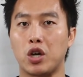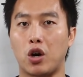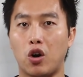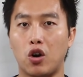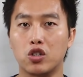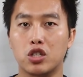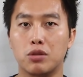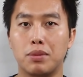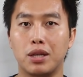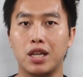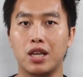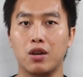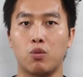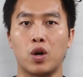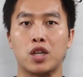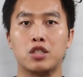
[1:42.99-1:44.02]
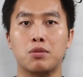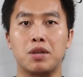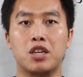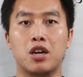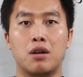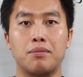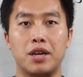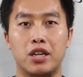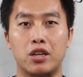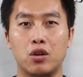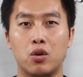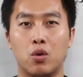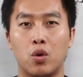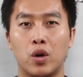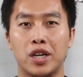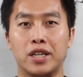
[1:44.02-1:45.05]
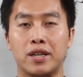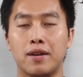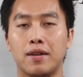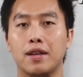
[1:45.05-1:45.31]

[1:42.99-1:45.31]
ultimately want to become a coin.